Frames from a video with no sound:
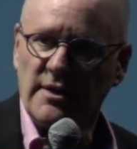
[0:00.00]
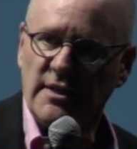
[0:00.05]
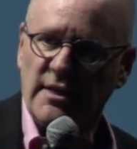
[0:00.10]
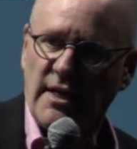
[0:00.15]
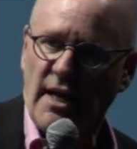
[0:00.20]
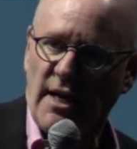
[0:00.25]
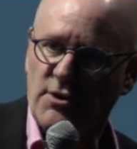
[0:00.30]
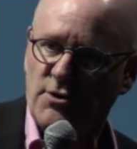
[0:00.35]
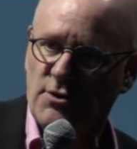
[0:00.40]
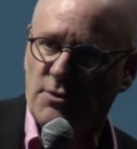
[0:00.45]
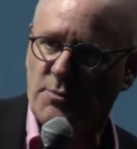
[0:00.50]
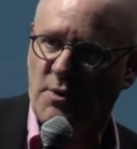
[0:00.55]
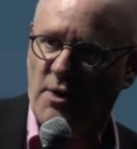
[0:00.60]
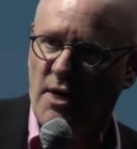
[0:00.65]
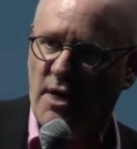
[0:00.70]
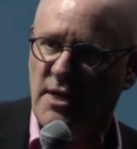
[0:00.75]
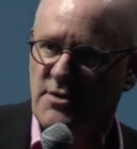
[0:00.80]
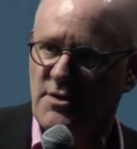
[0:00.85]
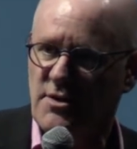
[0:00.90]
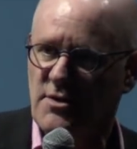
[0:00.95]
leading
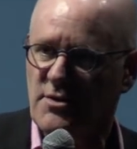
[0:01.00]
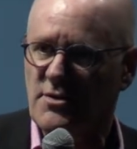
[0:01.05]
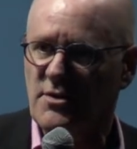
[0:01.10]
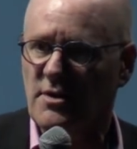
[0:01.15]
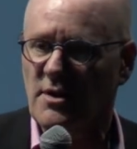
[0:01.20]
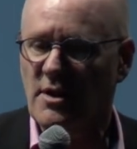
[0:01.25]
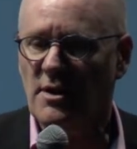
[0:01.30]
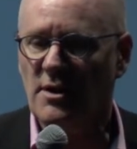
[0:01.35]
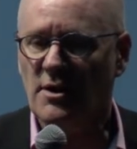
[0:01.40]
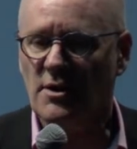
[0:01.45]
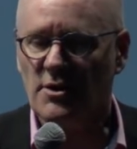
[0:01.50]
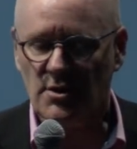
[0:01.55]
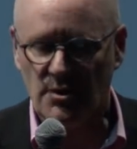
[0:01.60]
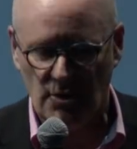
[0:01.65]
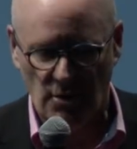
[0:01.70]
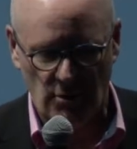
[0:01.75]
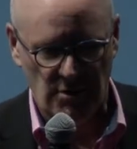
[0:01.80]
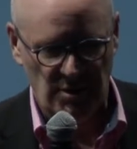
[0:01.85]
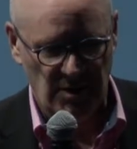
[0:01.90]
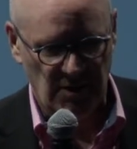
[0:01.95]
enterprises
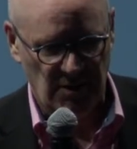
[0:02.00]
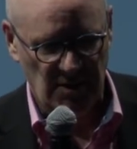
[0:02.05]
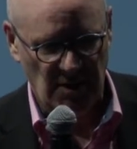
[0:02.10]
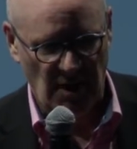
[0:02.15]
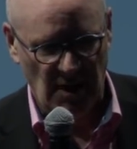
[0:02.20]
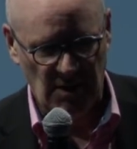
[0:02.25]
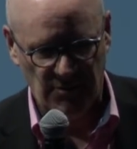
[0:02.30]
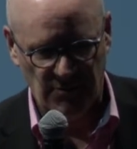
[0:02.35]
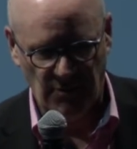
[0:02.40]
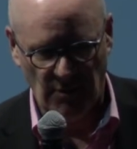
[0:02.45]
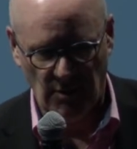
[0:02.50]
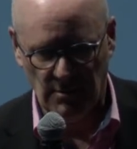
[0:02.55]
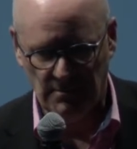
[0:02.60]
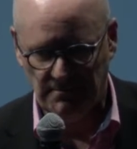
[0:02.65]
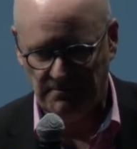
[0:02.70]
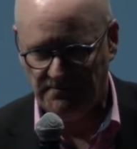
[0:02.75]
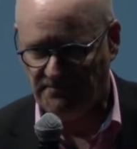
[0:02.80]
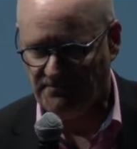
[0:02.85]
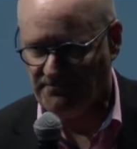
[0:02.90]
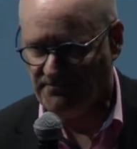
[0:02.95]
so successful?